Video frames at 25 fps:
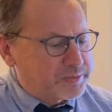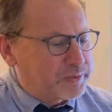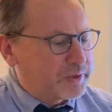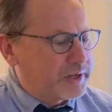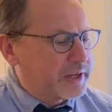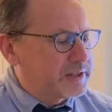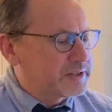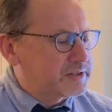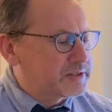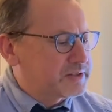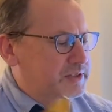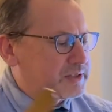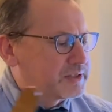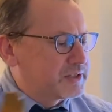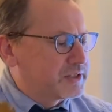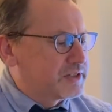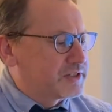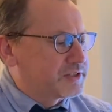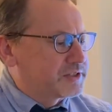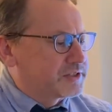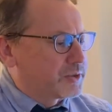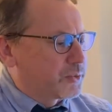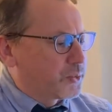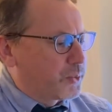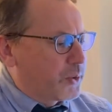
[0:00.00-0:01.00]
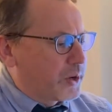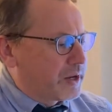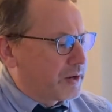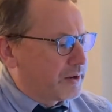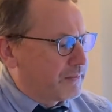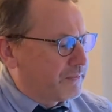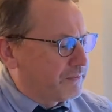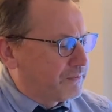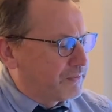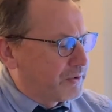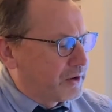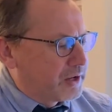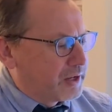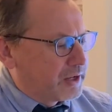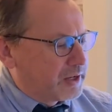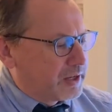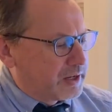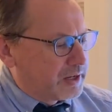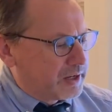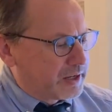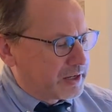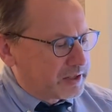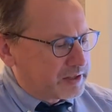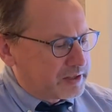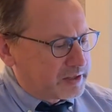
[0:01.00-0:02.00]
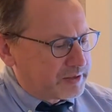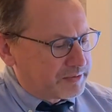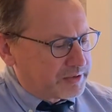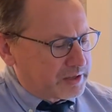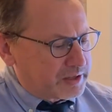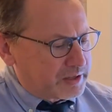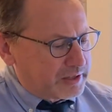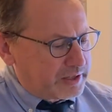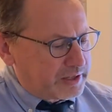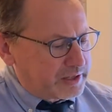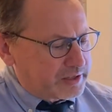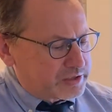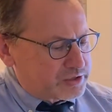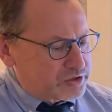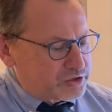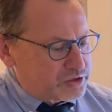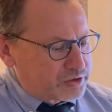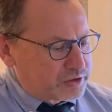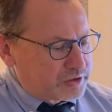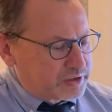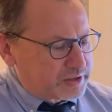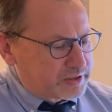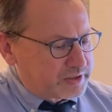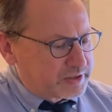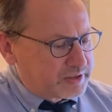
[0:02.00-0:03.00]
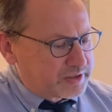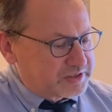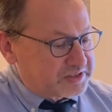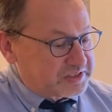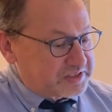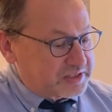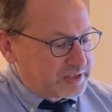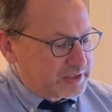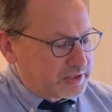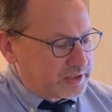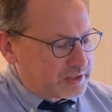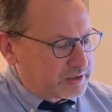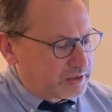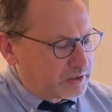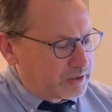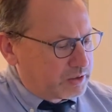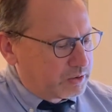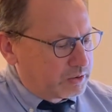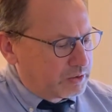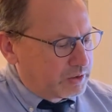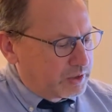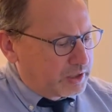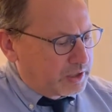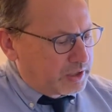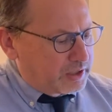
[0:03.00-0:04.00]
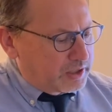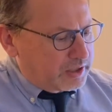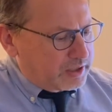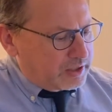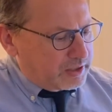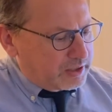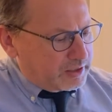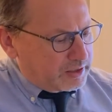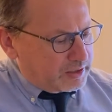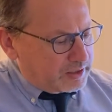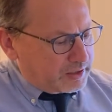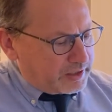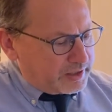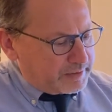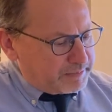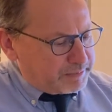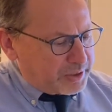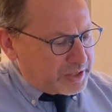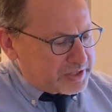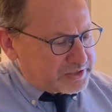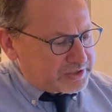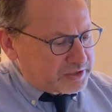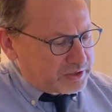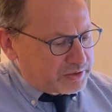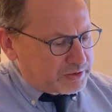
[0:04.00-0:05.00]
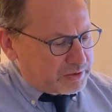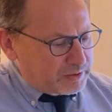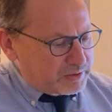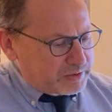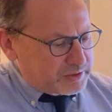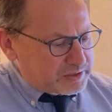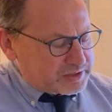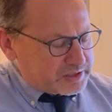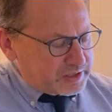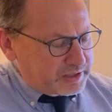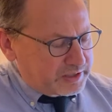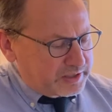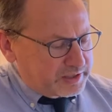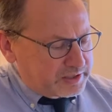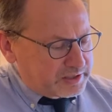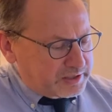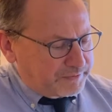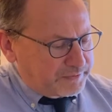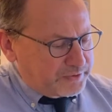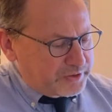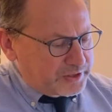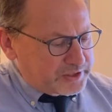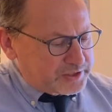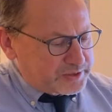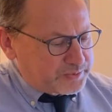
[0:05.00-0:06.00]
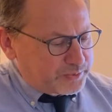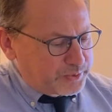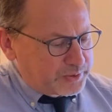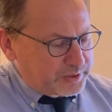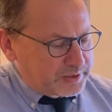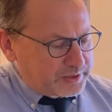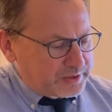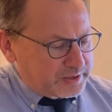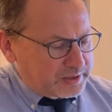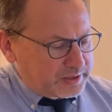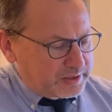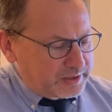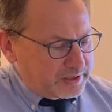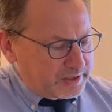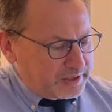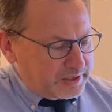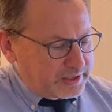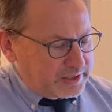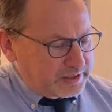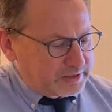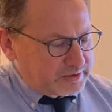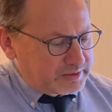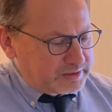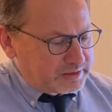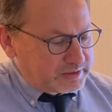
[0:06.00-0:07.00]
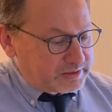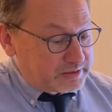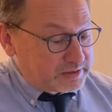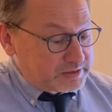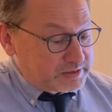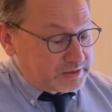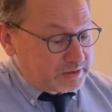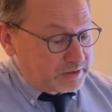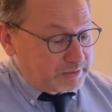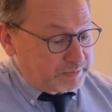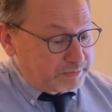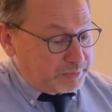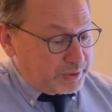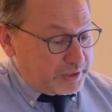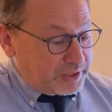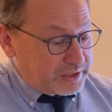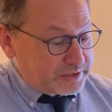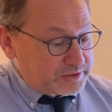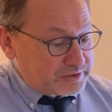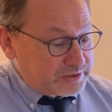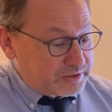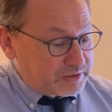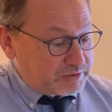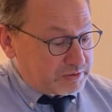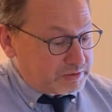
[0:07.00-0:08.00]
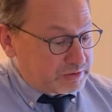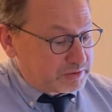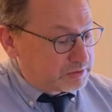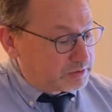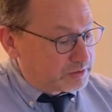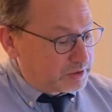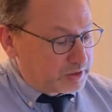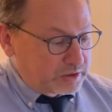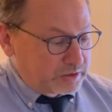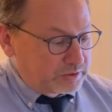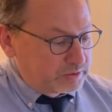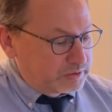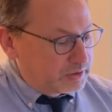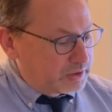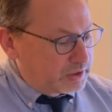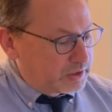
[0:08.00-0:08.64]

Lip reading: answers, the wavelength of the light is shorter than the slit. No. Light passing through the slit interferes with the light that does not pass through. No.